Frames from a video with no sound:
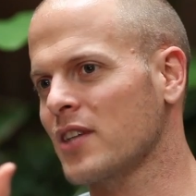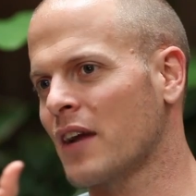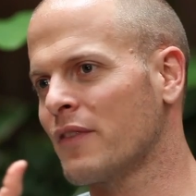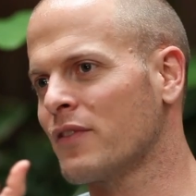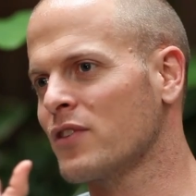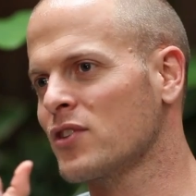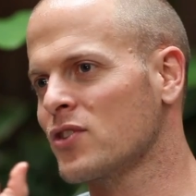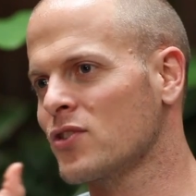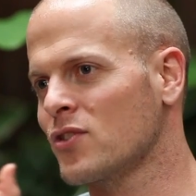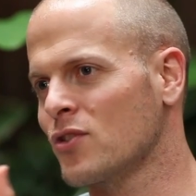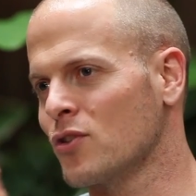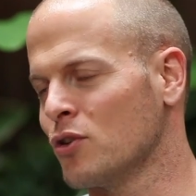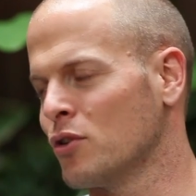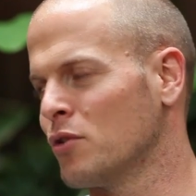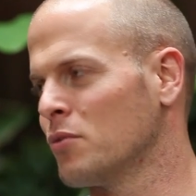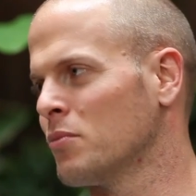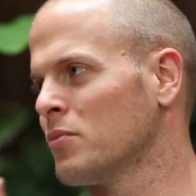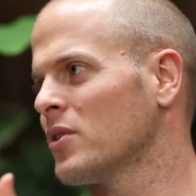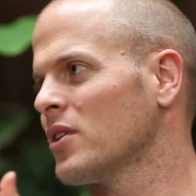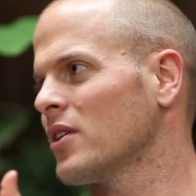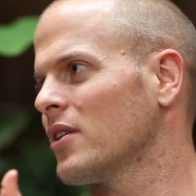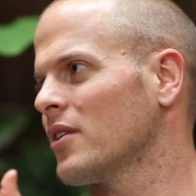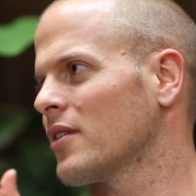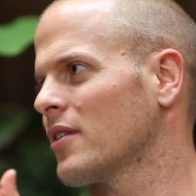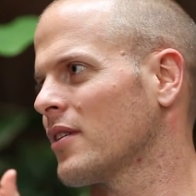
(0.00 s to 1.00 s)
I've
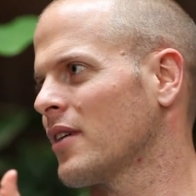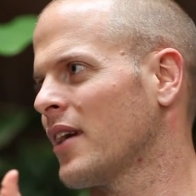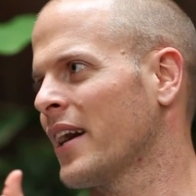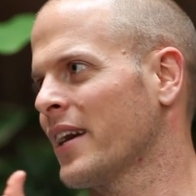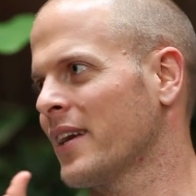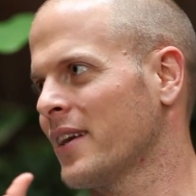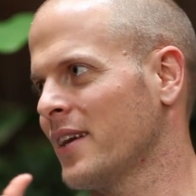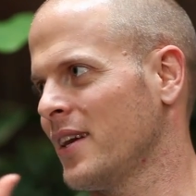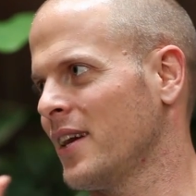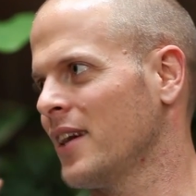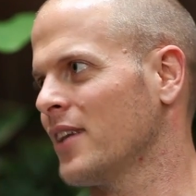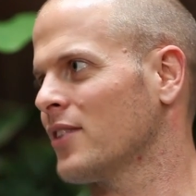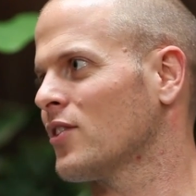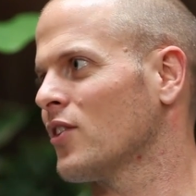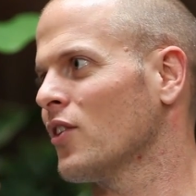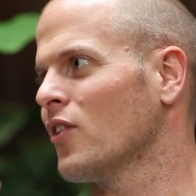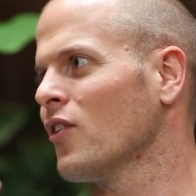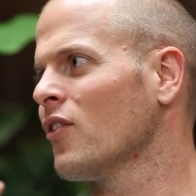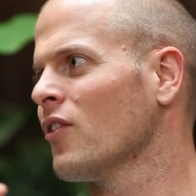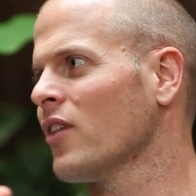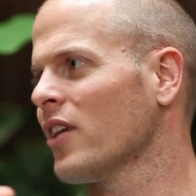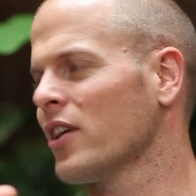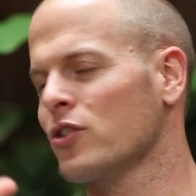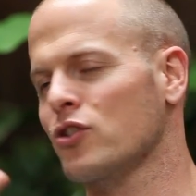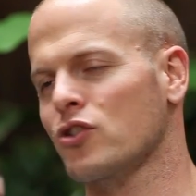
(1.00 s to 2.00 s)
assumed I can't
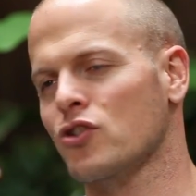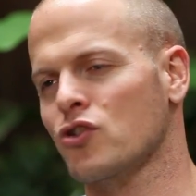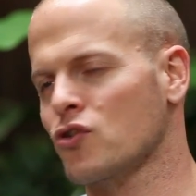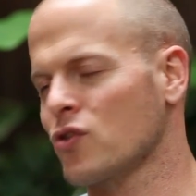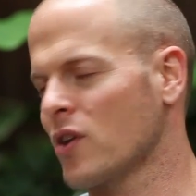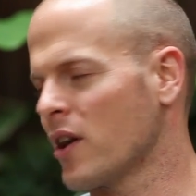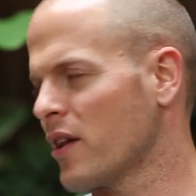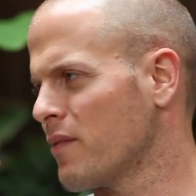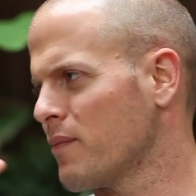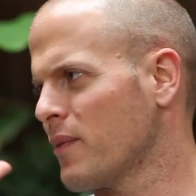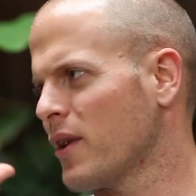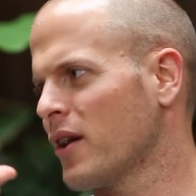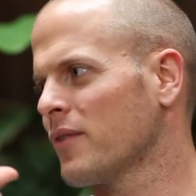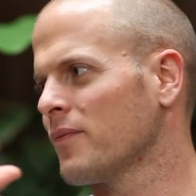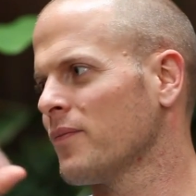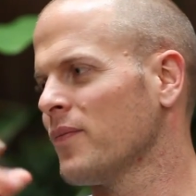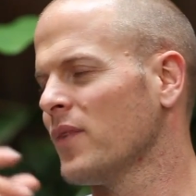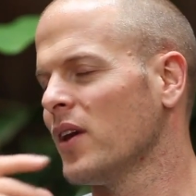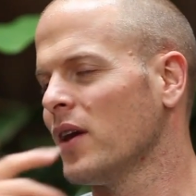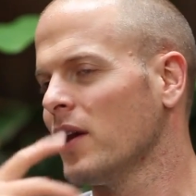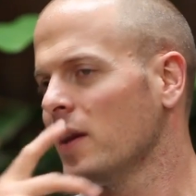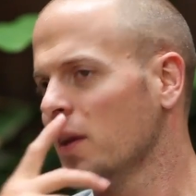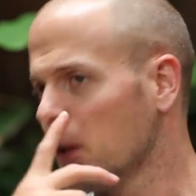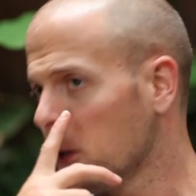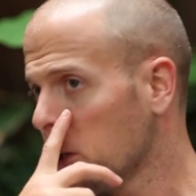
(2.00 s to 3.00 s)
do and just try them out.
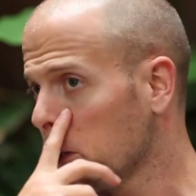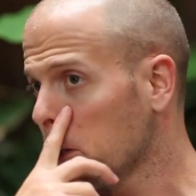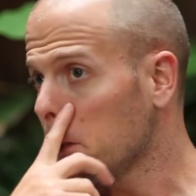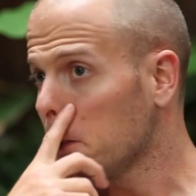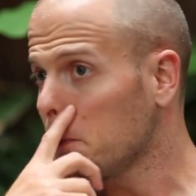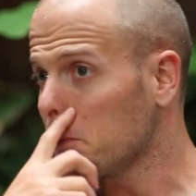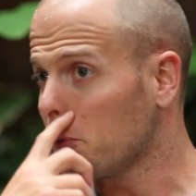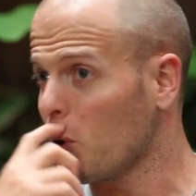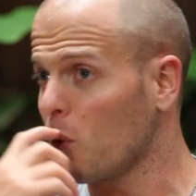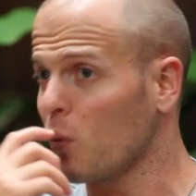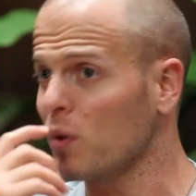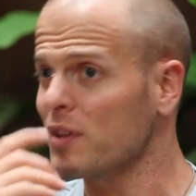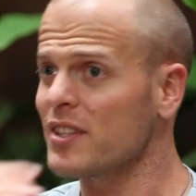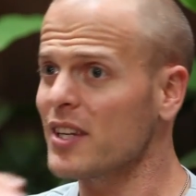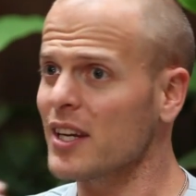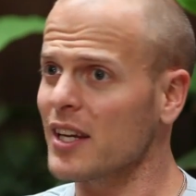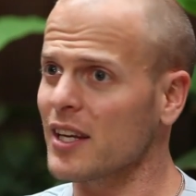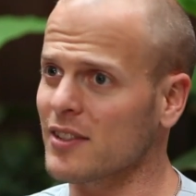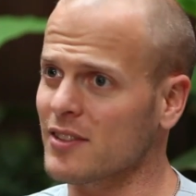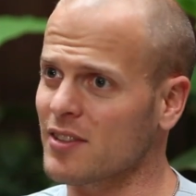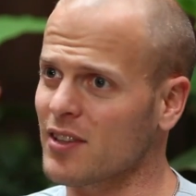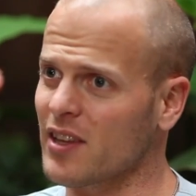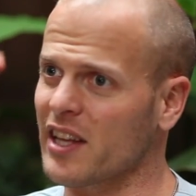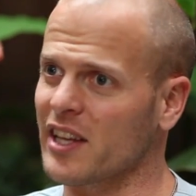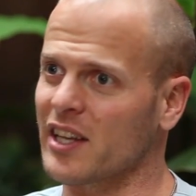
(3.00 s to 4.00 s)
But once I
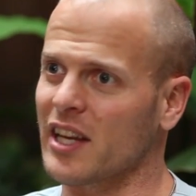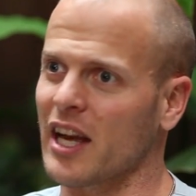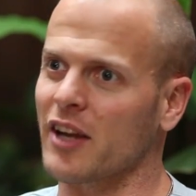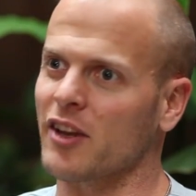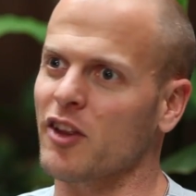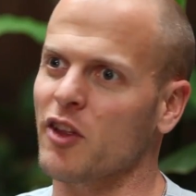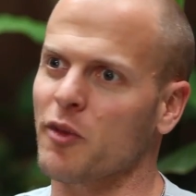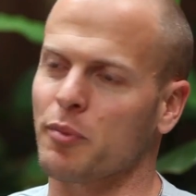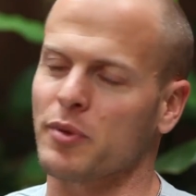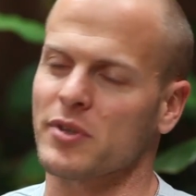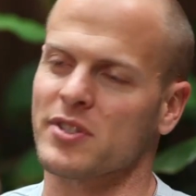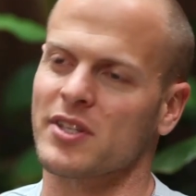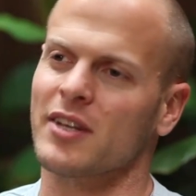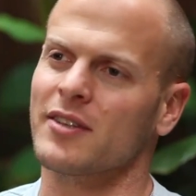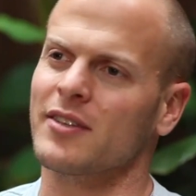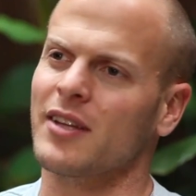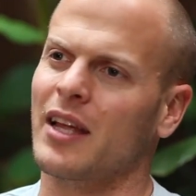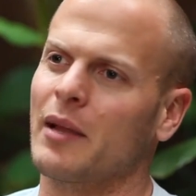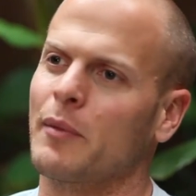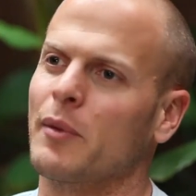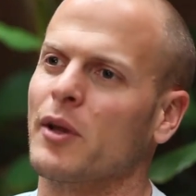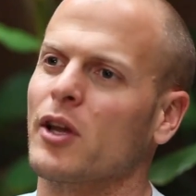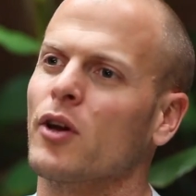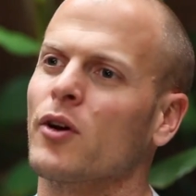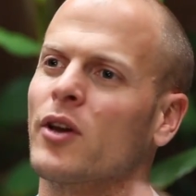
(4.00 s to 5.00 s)
get to that 90th
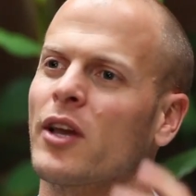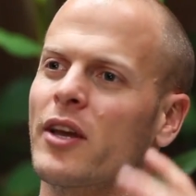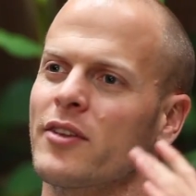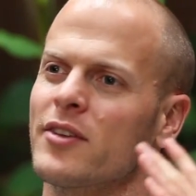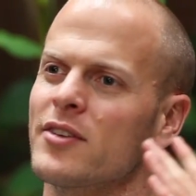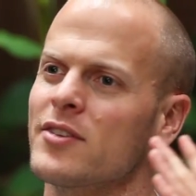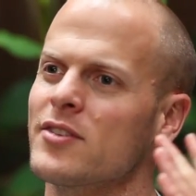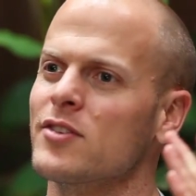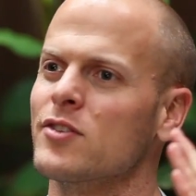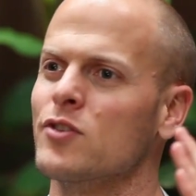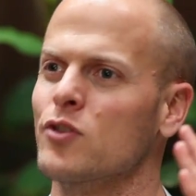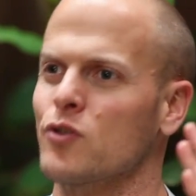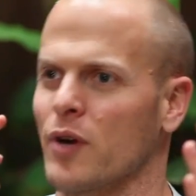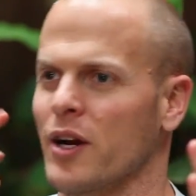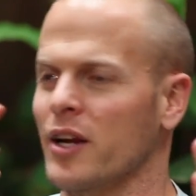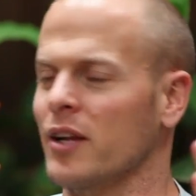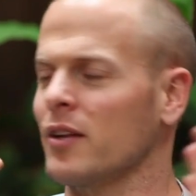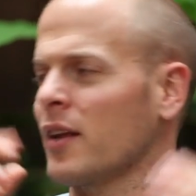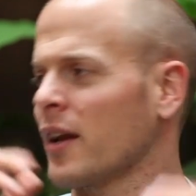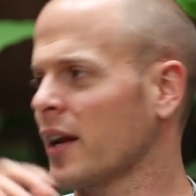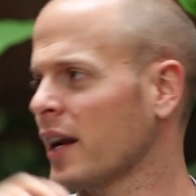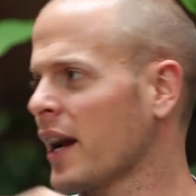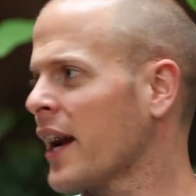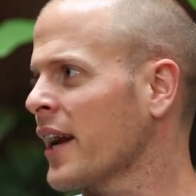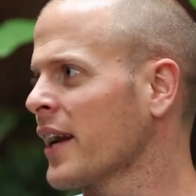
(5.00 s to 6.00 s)
percentile, I'm like, okay, this is
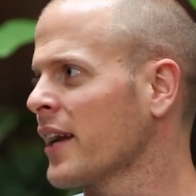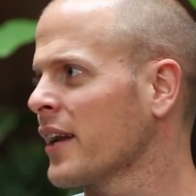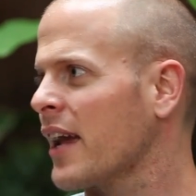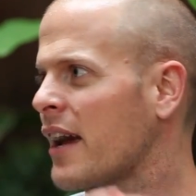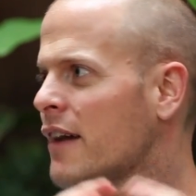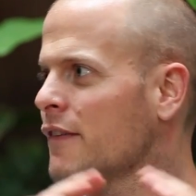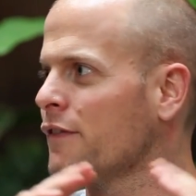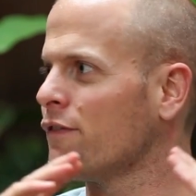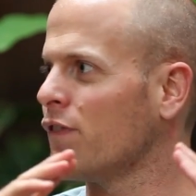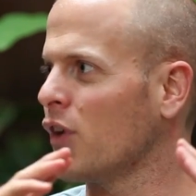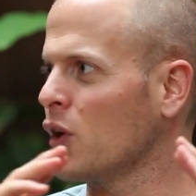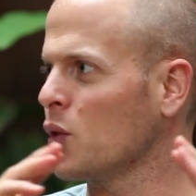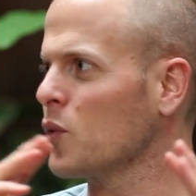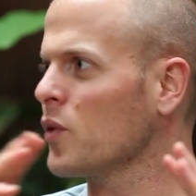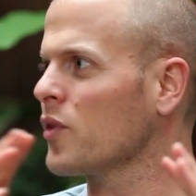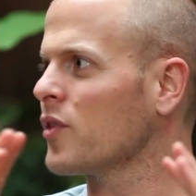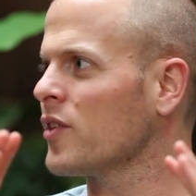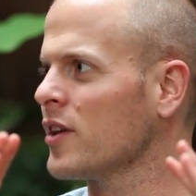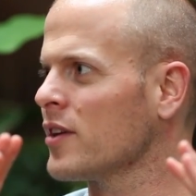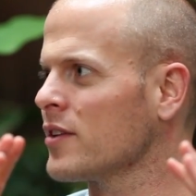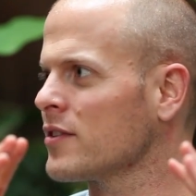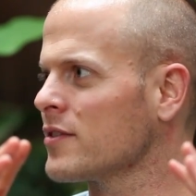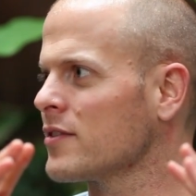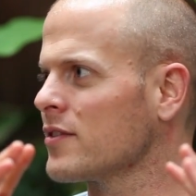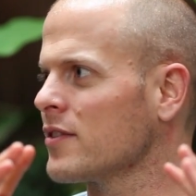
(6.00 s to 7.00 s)
great. Like I can have fun with
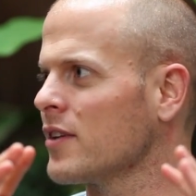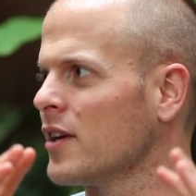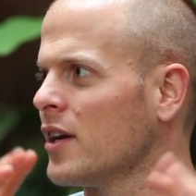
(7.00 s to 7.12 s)
this.